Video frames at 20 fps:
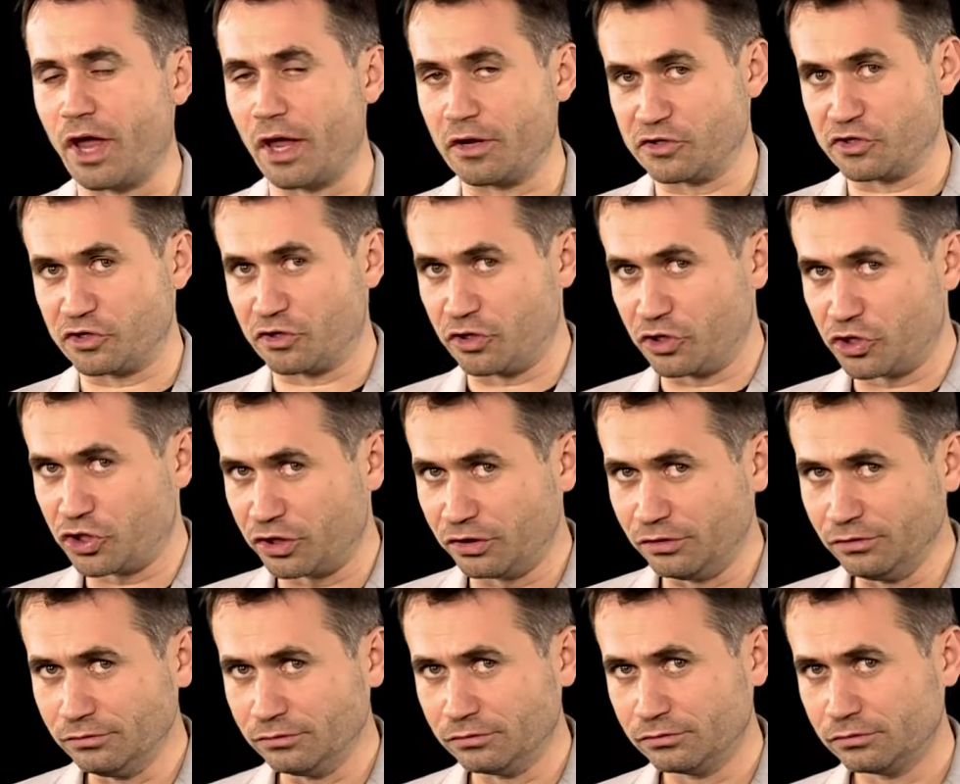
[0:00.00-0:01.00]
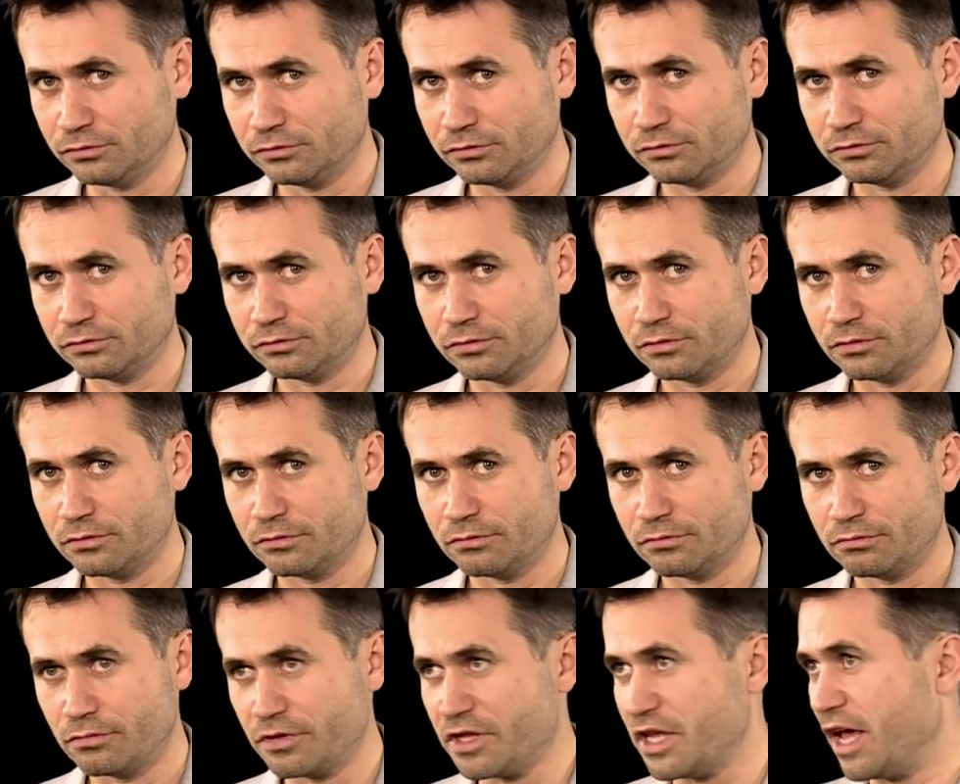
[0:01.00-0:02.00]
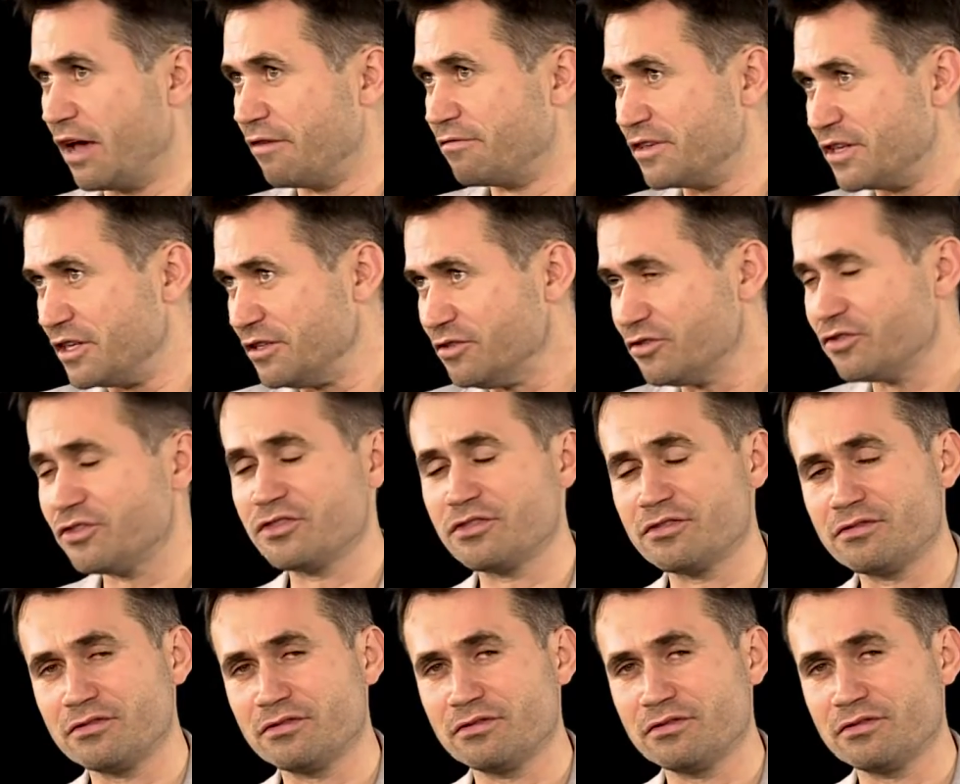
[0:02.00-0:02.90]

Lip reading: assertion, the evidence,